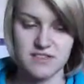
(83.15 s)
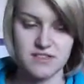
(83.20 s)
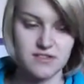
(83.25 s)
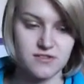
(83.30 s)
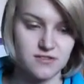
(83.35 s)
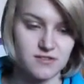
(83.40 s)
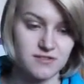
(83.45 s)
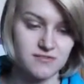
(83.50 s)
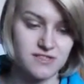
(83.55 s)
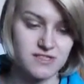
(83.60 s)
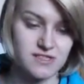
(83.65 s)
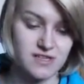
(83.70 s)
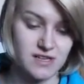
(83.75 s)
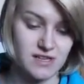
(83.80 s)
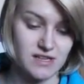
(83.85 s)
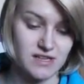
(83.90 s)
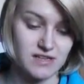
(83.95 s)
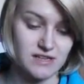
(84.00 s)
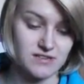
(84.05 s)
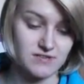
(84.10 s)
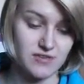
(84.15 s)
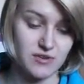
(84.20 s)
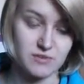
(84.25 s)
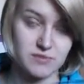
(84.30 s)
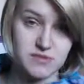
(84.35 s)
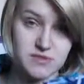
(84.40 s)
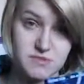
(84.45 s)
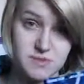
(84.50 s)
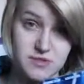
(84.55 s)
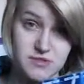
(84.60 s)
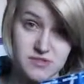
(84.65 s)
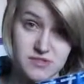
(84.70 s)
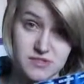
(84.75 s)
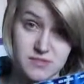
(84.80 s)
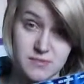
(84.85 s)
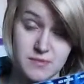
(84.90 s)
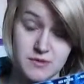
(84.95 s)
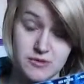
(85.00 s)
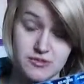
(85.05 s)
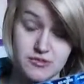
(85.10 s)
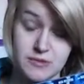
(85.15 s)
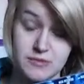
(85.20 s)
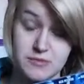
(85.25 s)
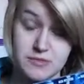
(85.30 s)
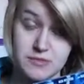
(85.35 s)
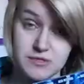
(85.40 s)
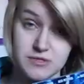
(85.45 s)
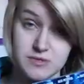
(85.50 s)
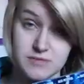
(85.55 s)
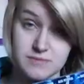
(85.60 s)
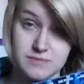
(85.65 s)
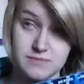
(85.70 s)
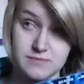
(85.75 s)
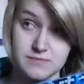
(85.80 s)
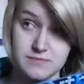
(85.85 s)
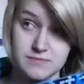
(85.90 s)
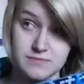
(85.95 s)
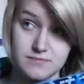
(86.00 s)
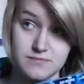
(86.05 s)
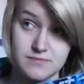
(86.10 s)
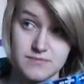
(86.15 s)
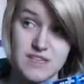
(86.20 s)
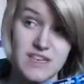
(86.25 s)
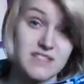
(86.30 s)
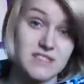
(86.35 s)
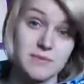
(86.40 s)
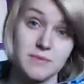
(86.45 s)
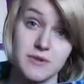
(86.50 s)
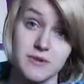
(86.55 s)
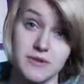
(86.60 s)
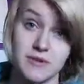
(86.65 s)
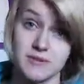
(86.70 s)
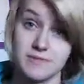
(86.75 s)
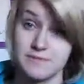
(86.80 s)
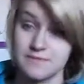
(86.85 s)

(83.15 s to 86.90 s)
the only reason I like this film is because it's about strippers. That's about it.